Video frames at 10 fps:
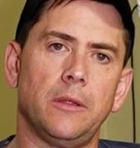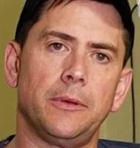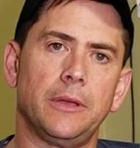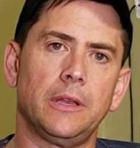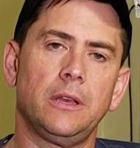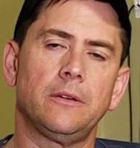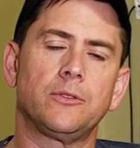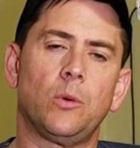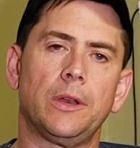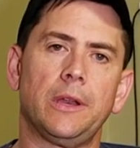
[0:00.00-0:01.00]
the beginning of
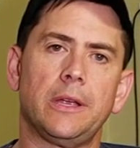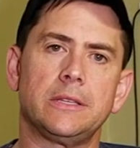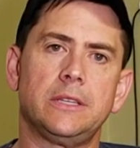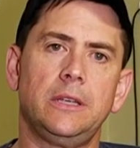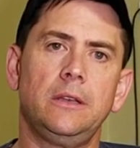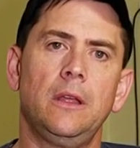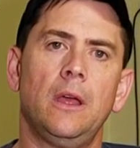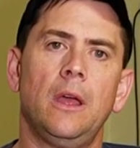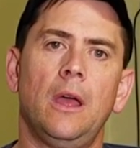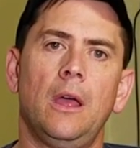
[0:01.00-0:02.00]
2019.
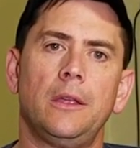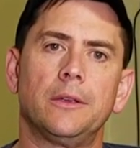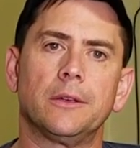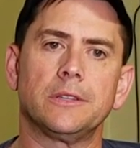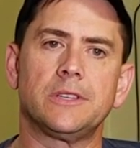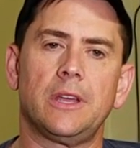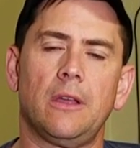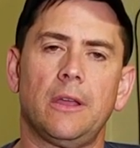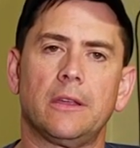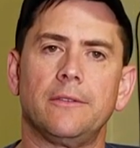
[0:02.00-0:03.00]
You're going to see
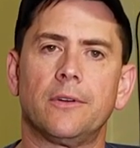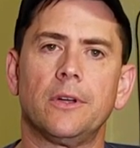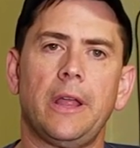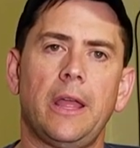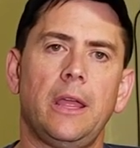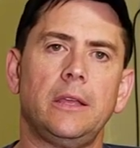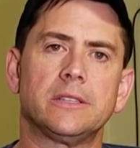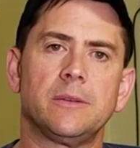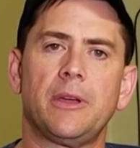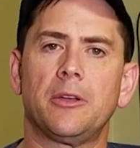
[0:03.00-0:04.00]
how I convert a
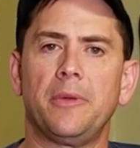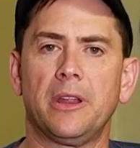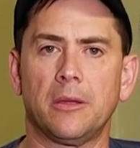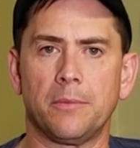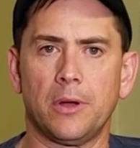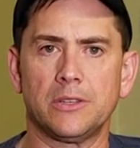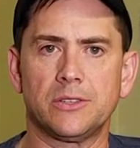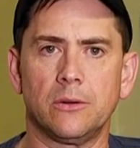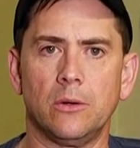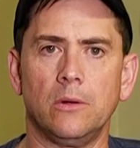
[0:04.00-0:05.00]
semi-hermetic
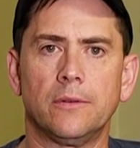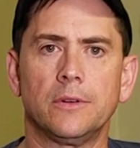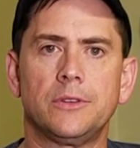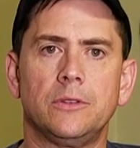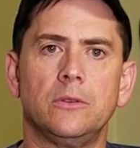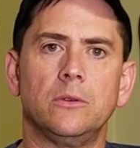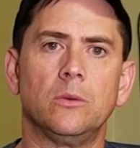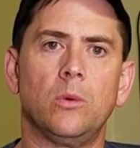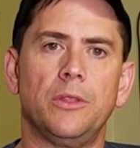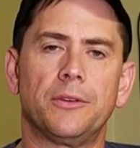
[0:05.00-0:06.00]
compressor over to
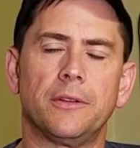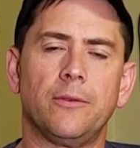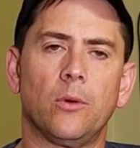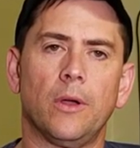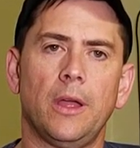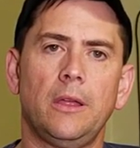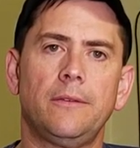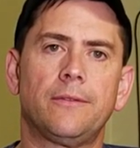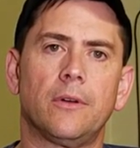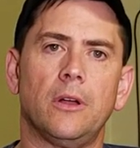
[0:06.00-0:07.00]
134A
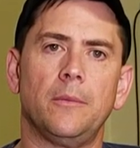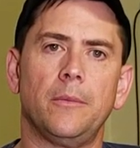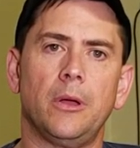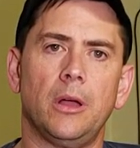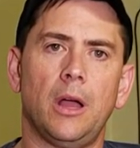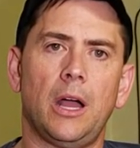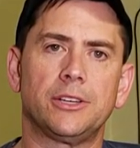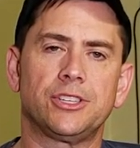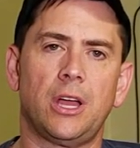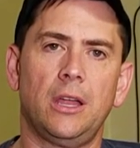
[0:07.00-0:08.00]
from
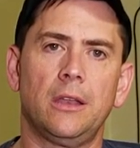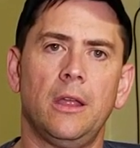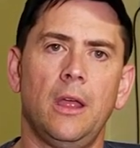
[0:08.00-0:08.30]
Hotshot.